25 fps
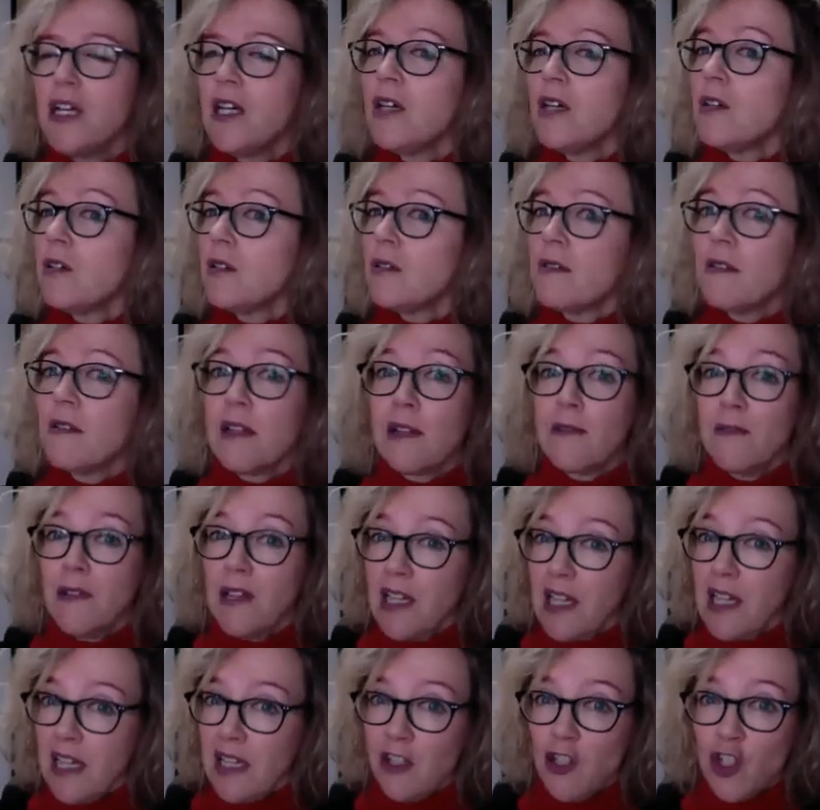on their
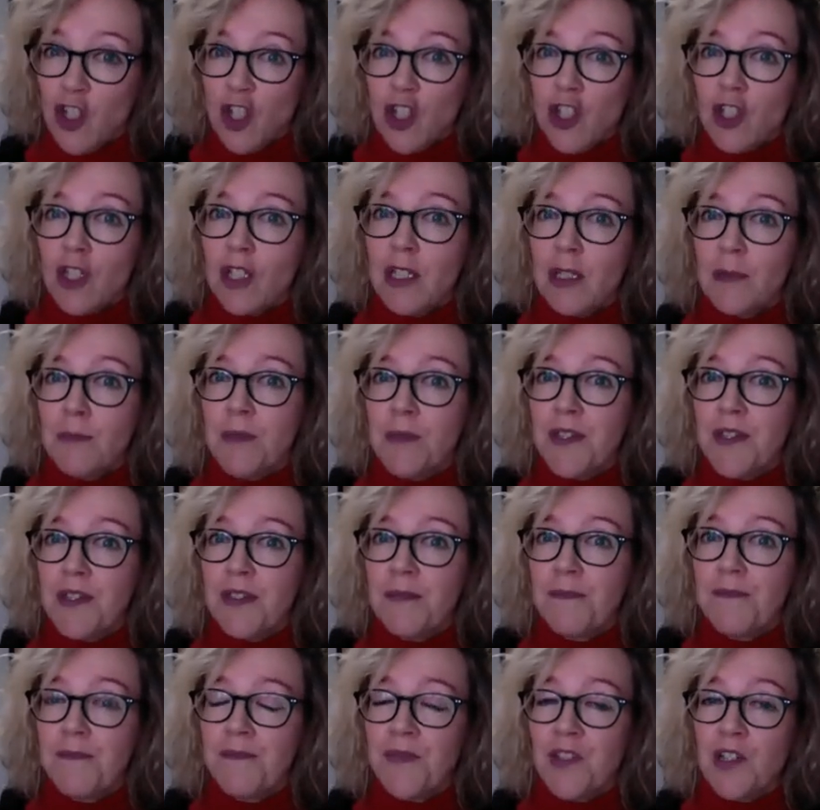
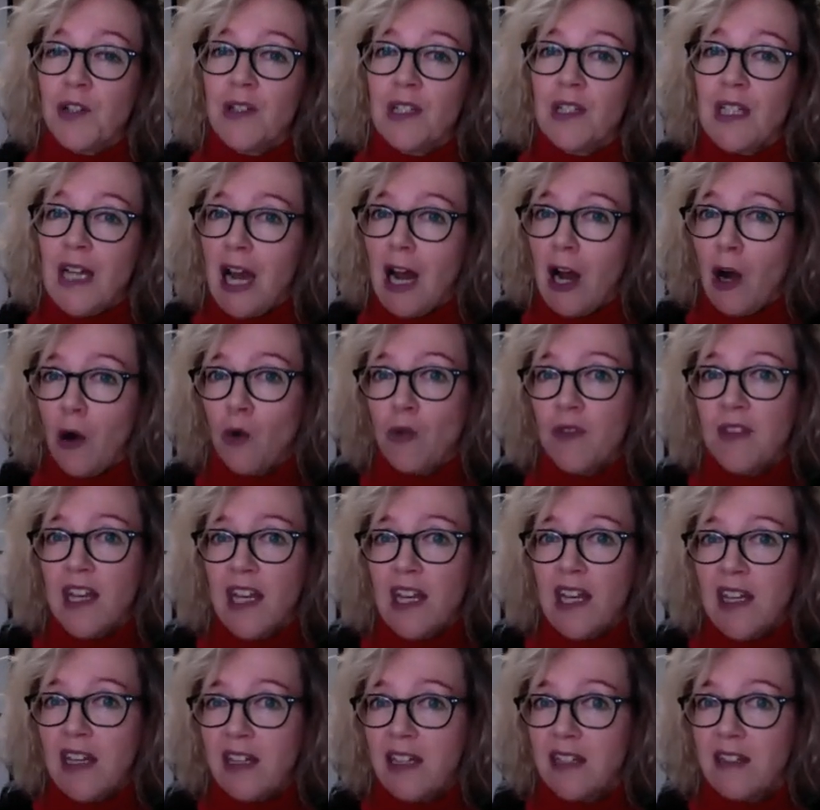relationships, on how they
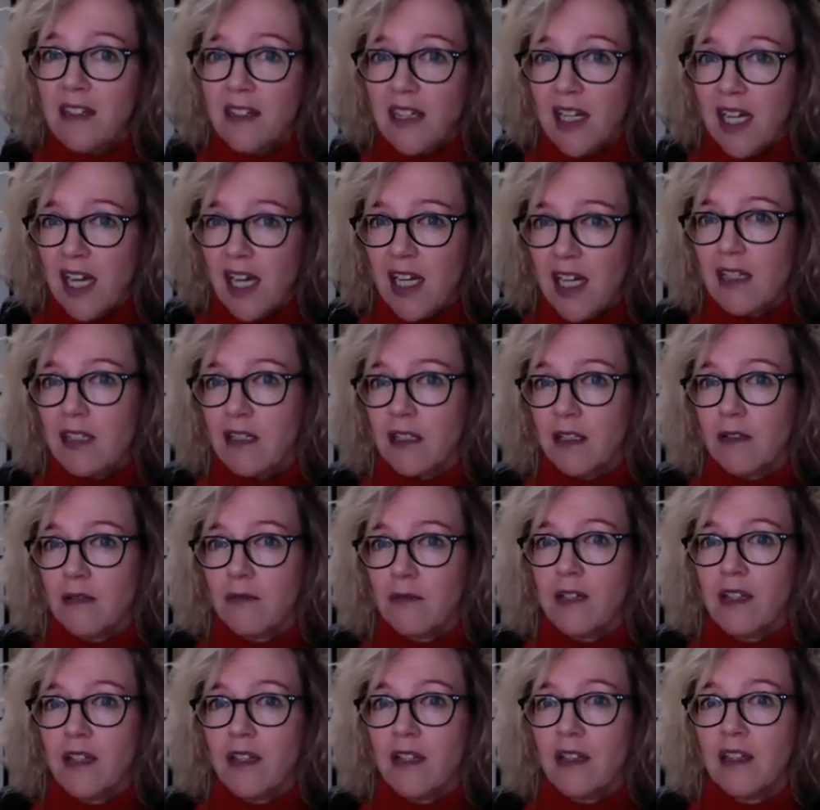interact with